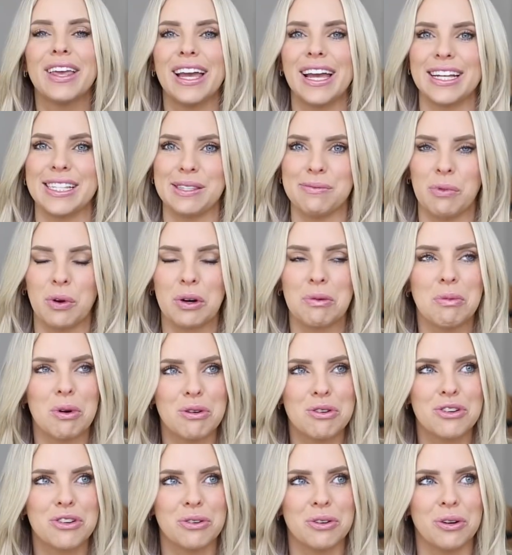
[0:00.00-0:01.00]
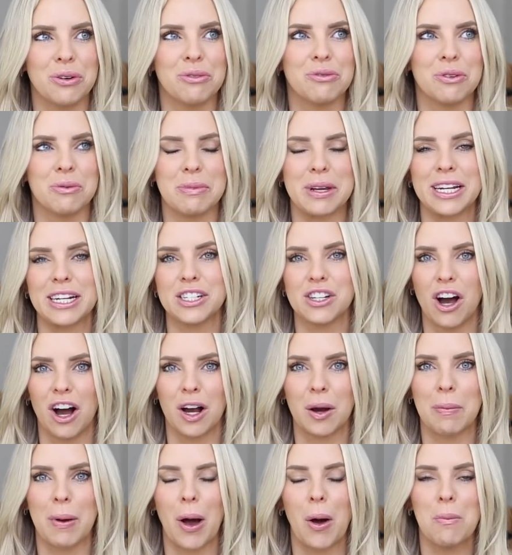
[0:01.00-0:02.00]
it's more emotional for me to
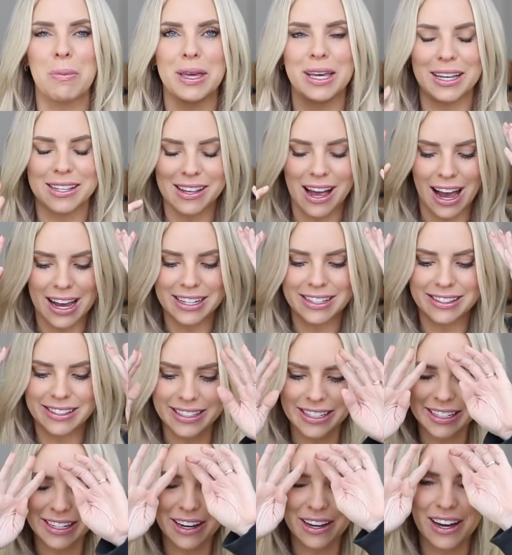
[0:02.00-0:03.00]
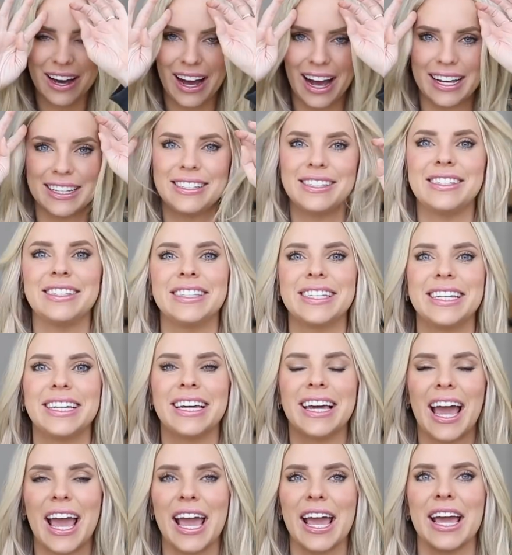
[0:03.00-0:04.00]
talk about because I see I
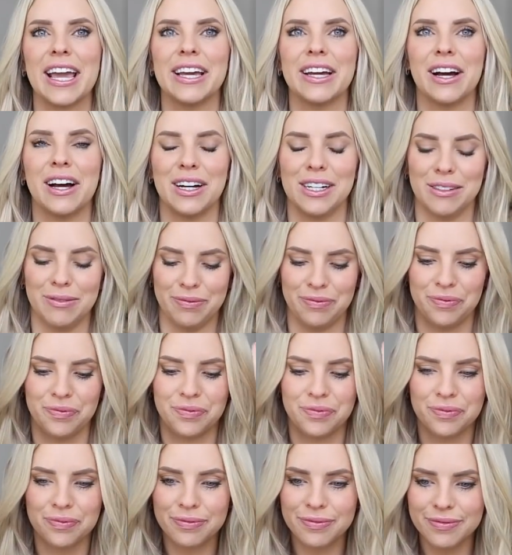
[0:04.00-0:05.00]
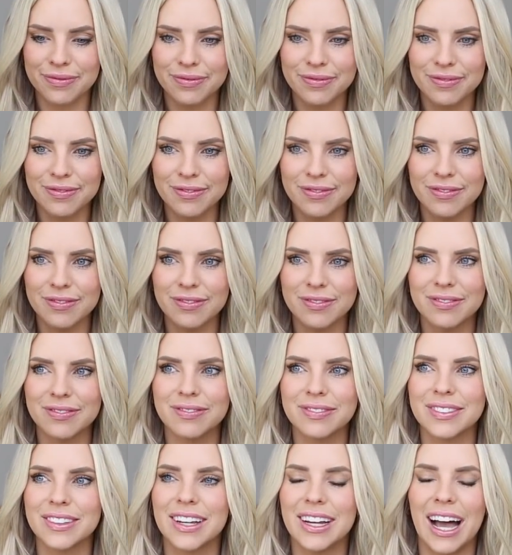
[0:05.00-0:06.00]
see a um,
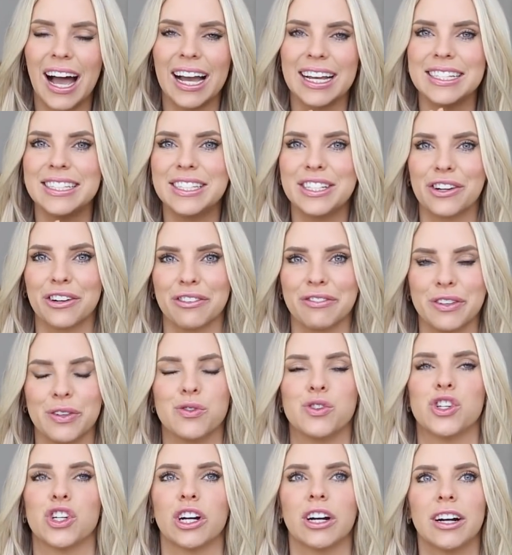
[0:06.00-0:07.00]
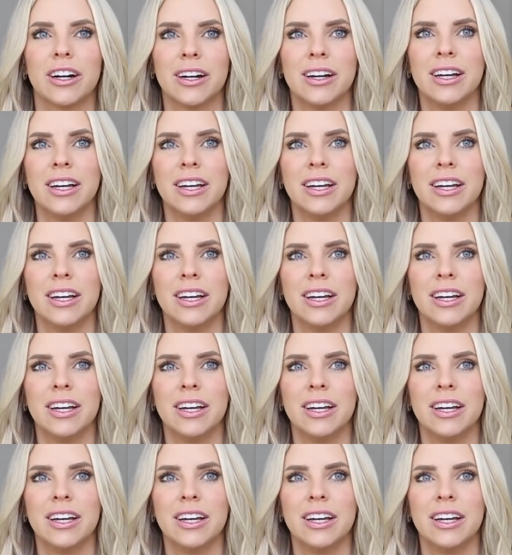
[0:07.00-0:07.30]
I see our future.